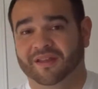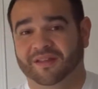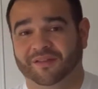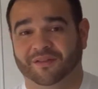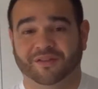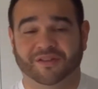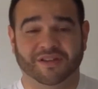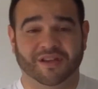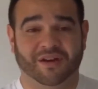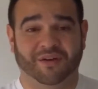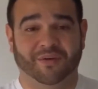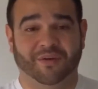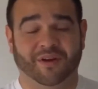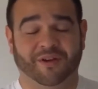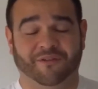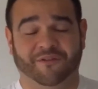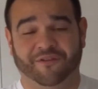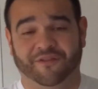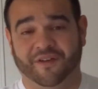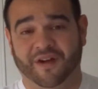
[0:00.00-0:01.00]
to
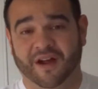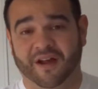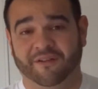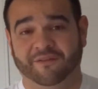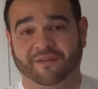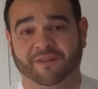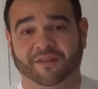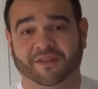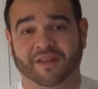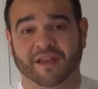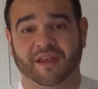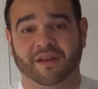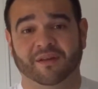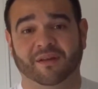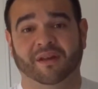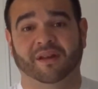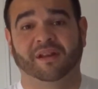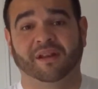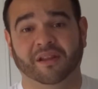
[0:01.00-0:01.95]
generate 5 to 10